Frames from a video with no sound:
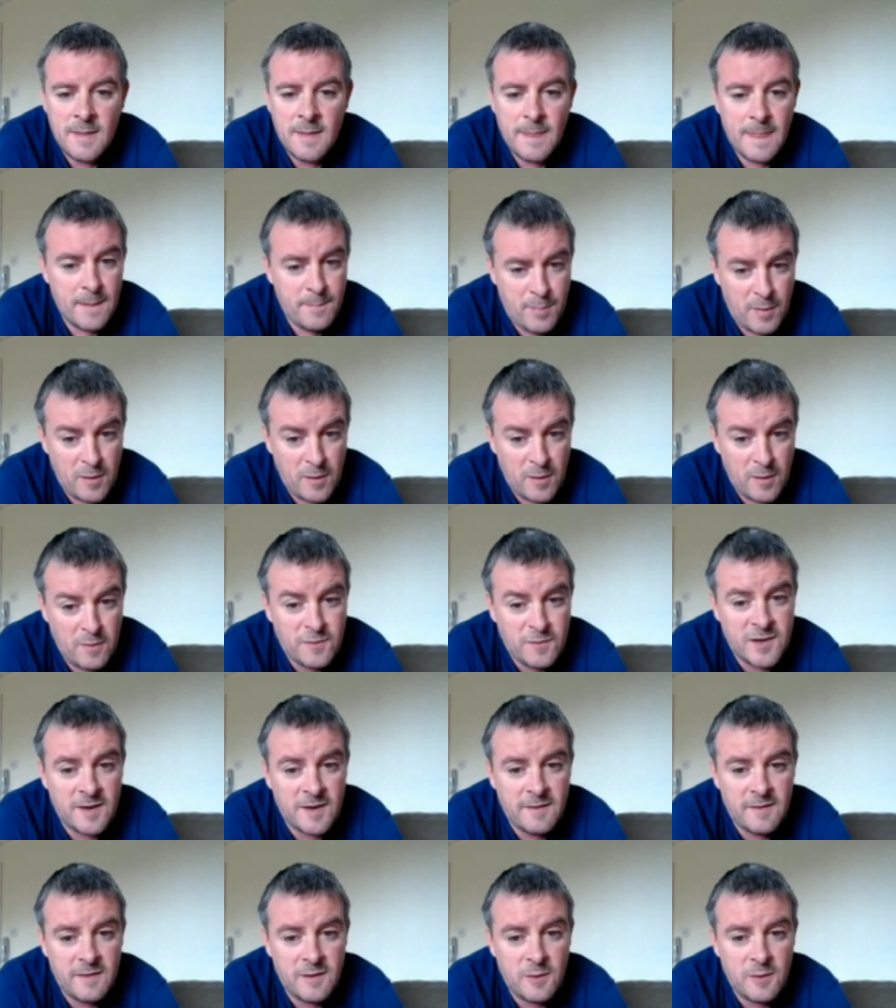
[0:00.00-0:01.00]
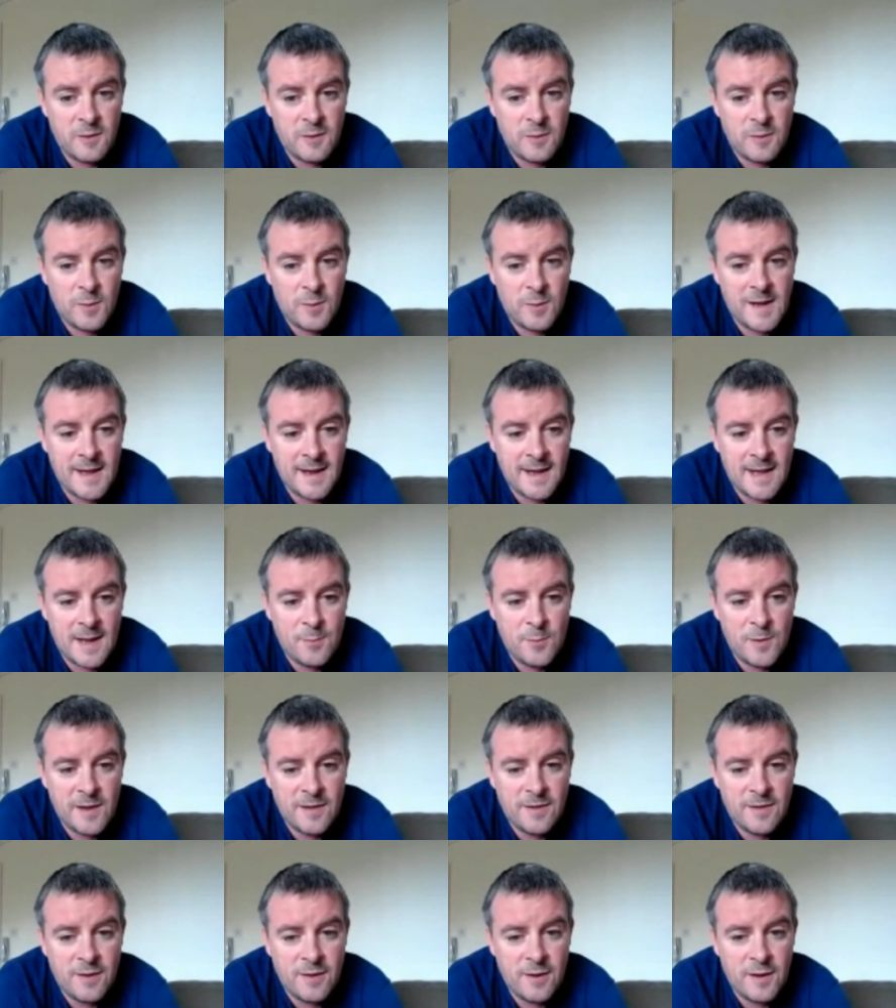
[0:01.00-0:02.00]
They both travel away again in Game
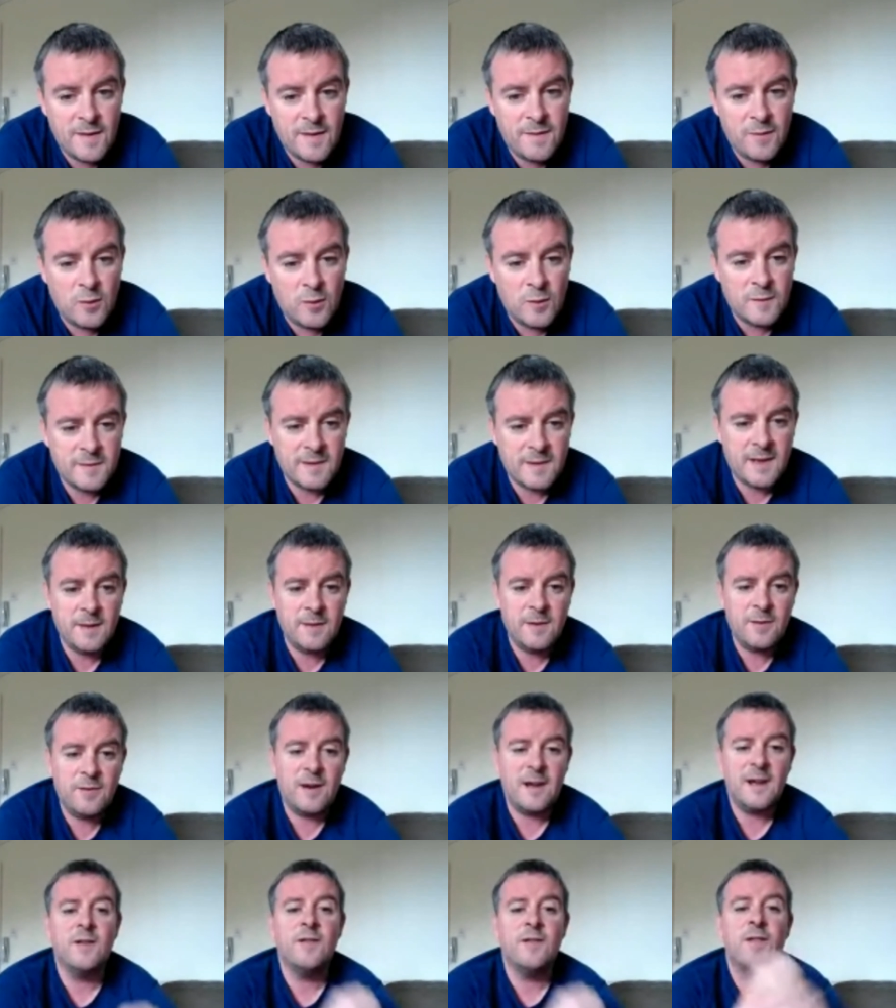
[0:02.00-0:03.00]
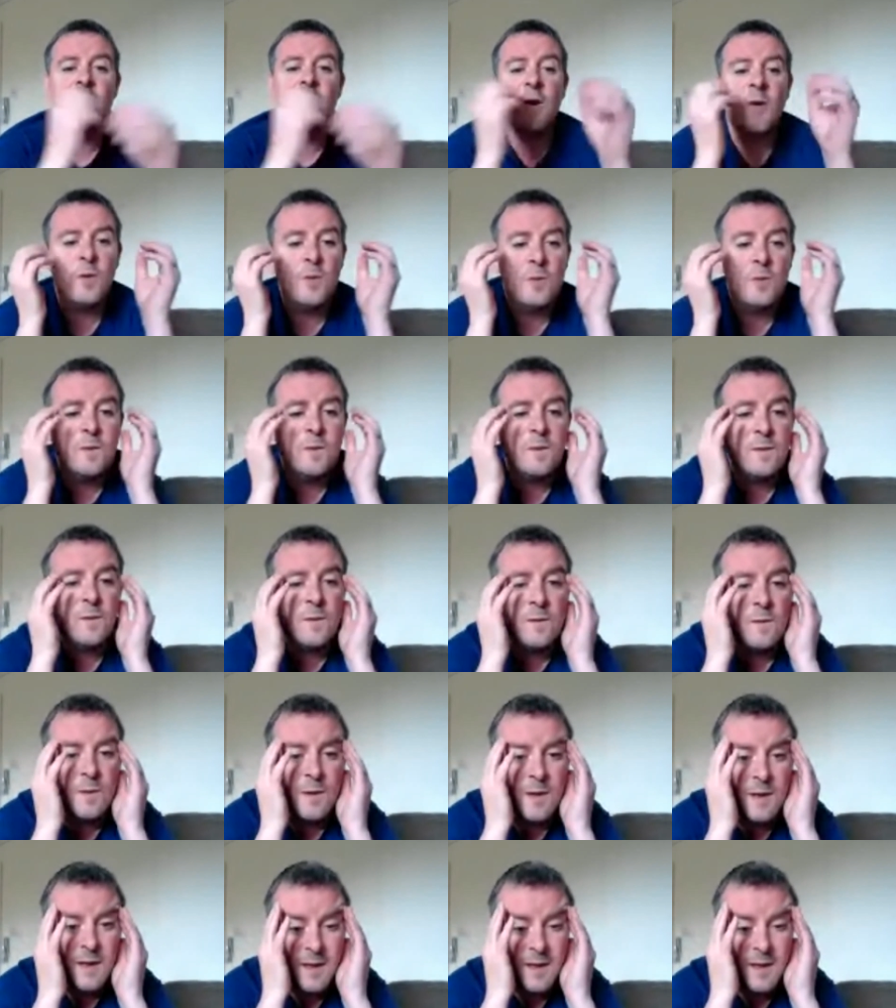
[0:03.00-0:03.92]
Week 34, so keep your eye on those.